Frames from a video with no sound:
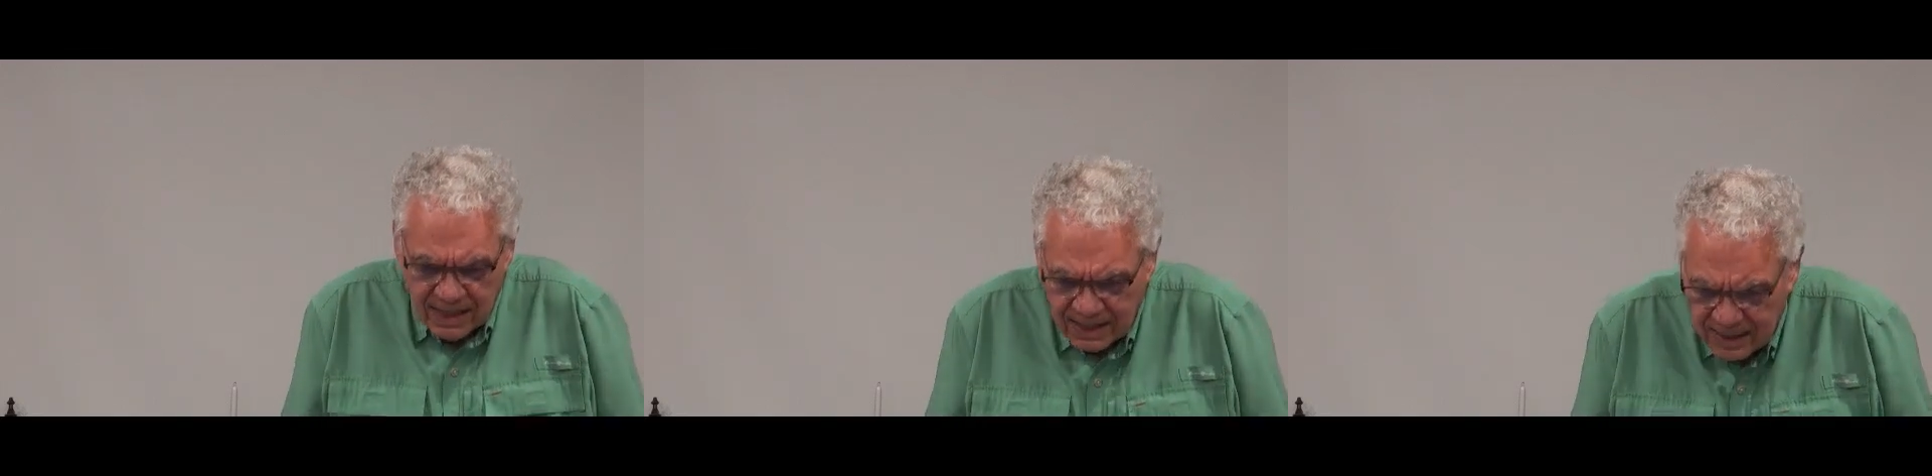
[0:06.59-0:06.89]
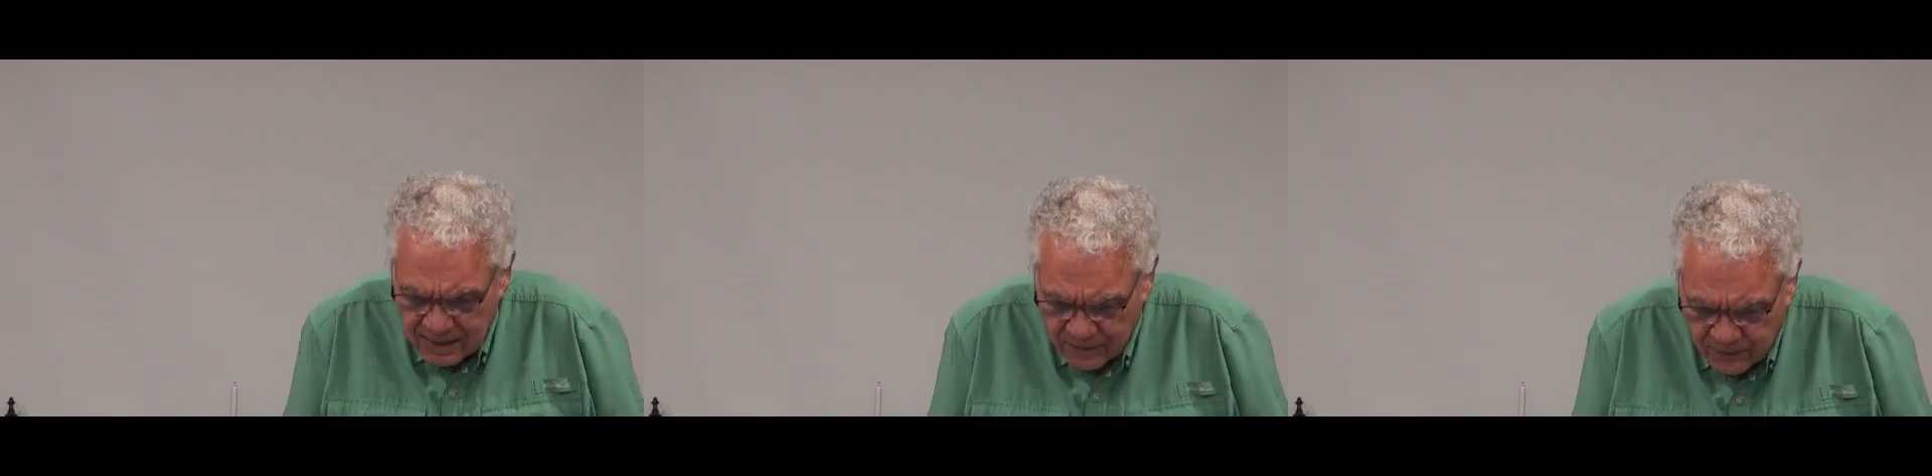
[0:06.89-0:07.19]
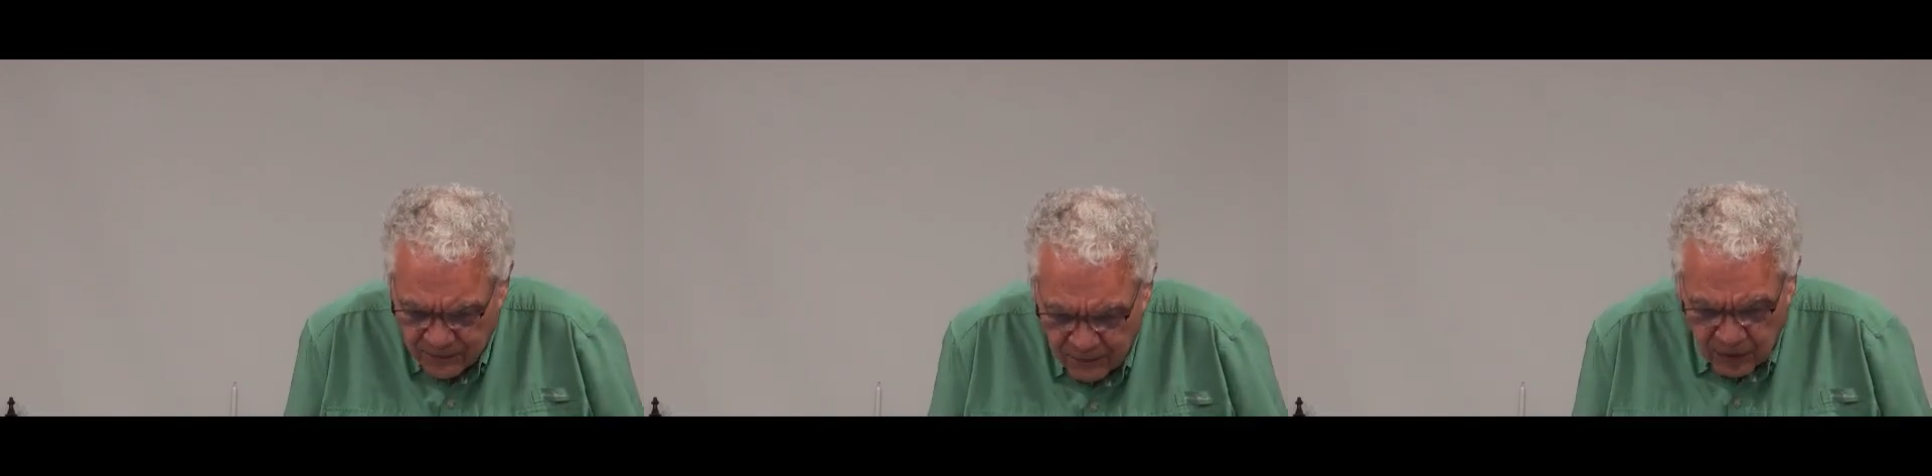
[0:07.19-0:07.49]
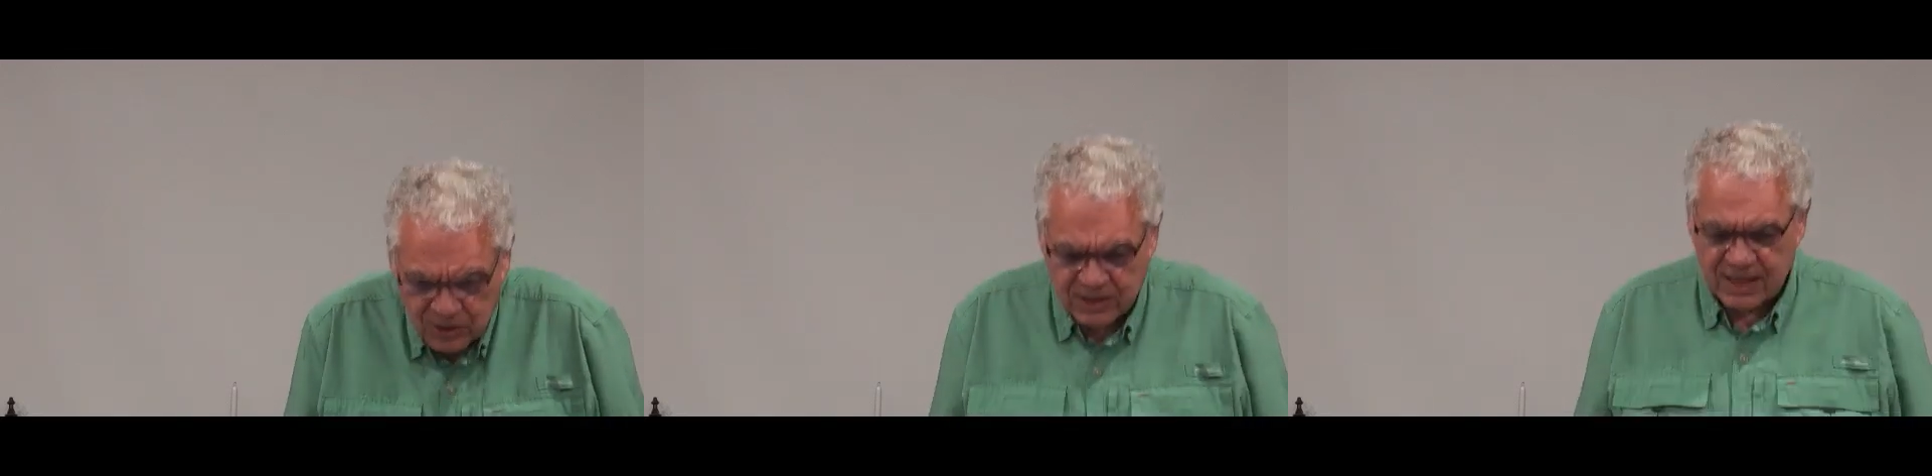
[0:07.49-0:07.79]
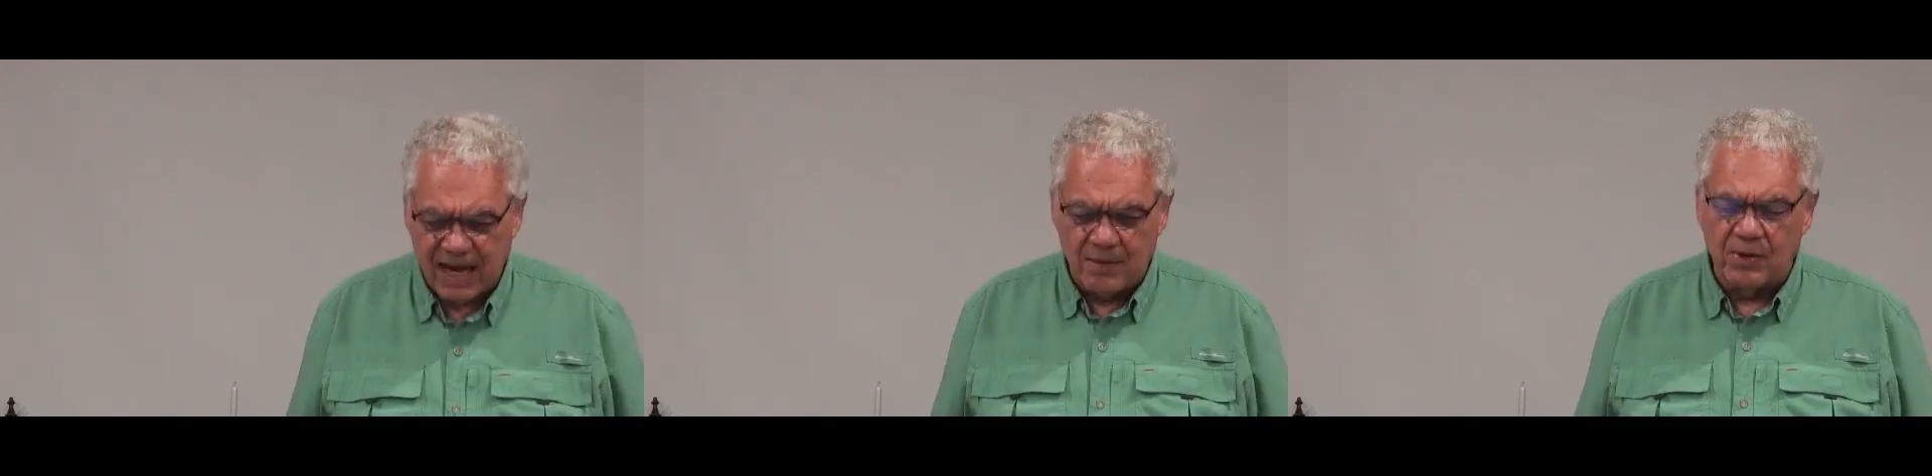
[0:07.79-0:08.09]
in 1
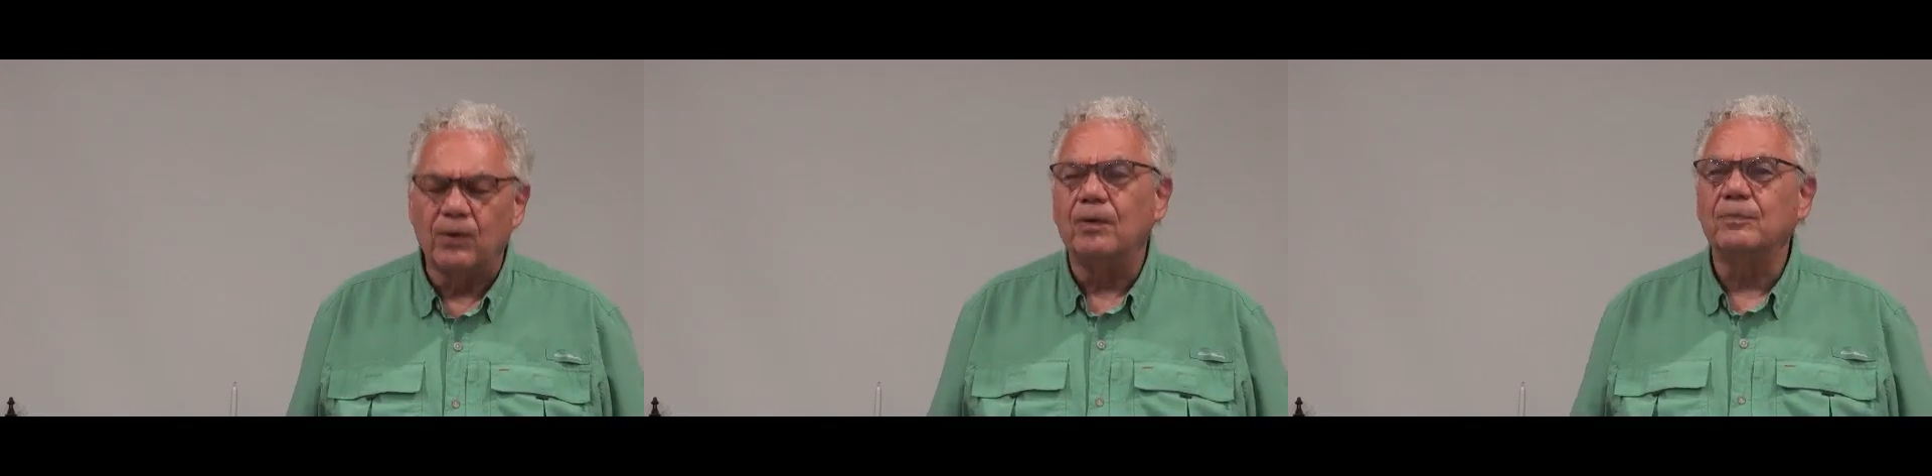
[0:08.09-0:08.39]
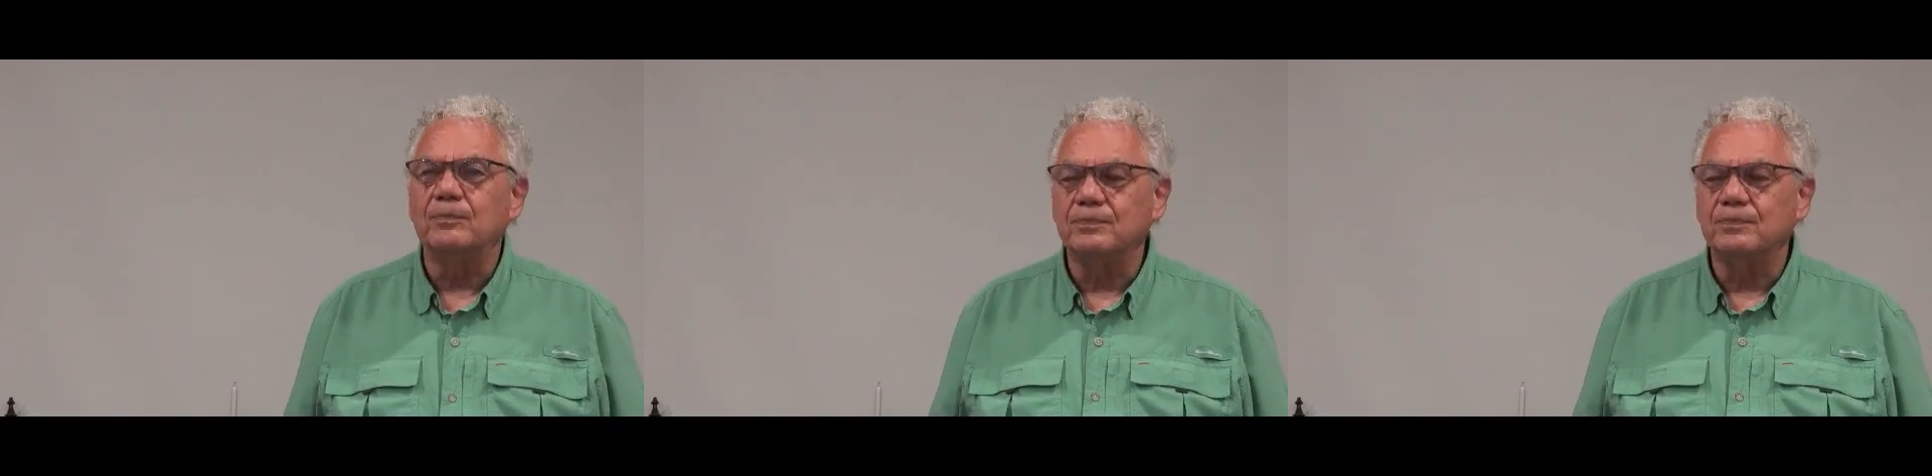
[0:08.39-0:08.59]
Samuel.